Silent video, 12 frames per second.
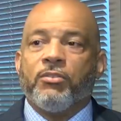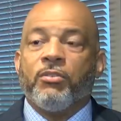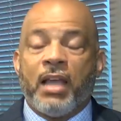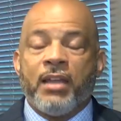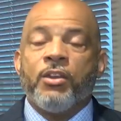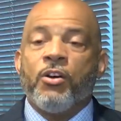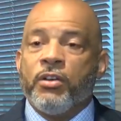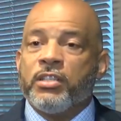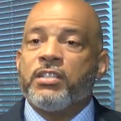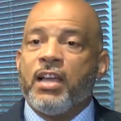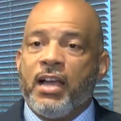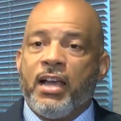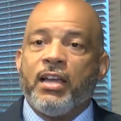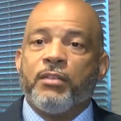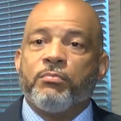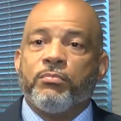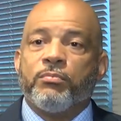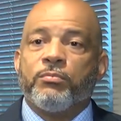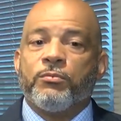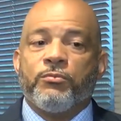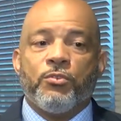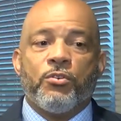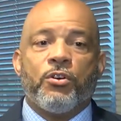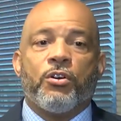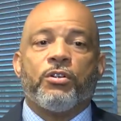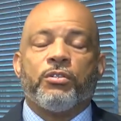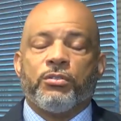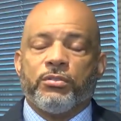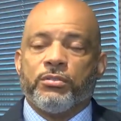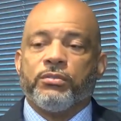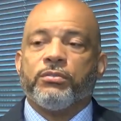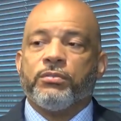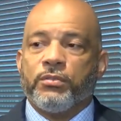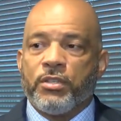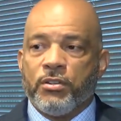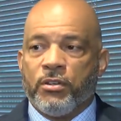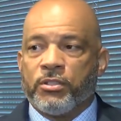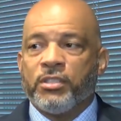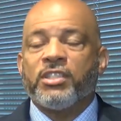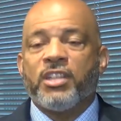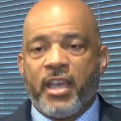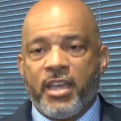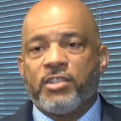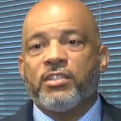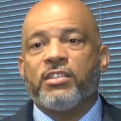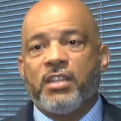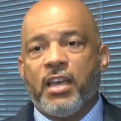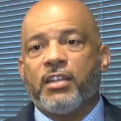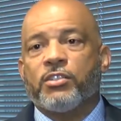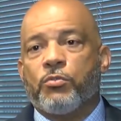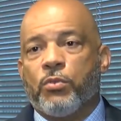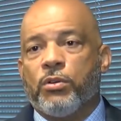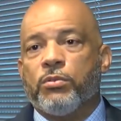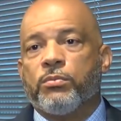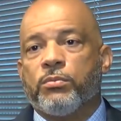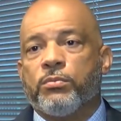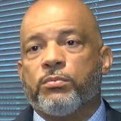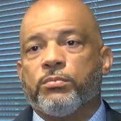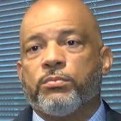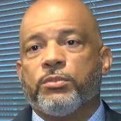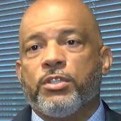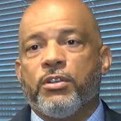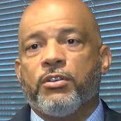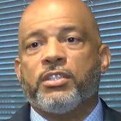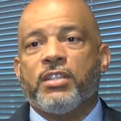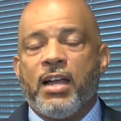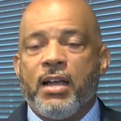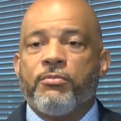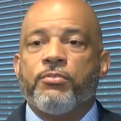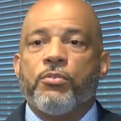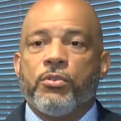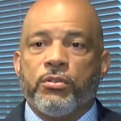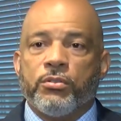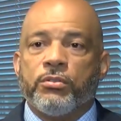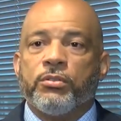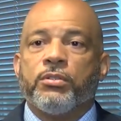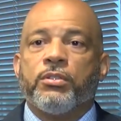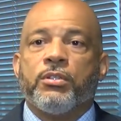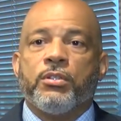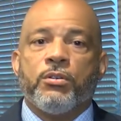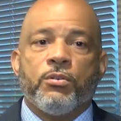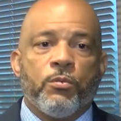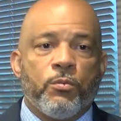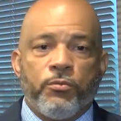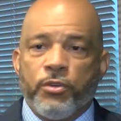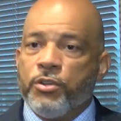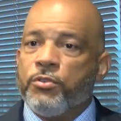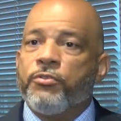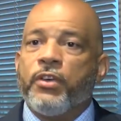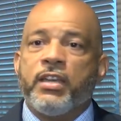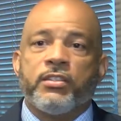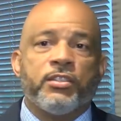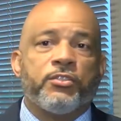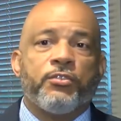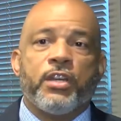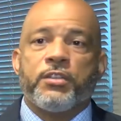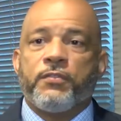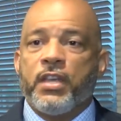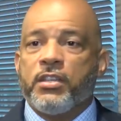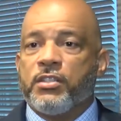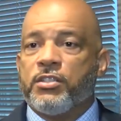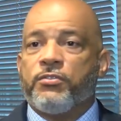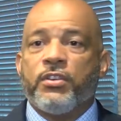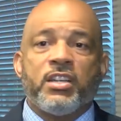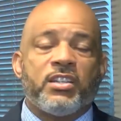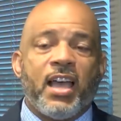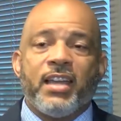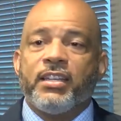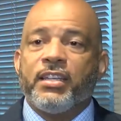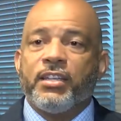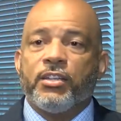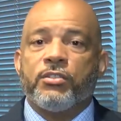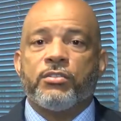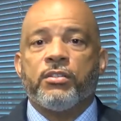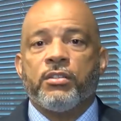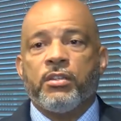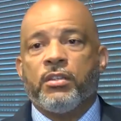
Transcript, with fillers: Well, I know it's time for you know to change the status quo. You know, it's time for for new faces, fresh faces, fresh ideas,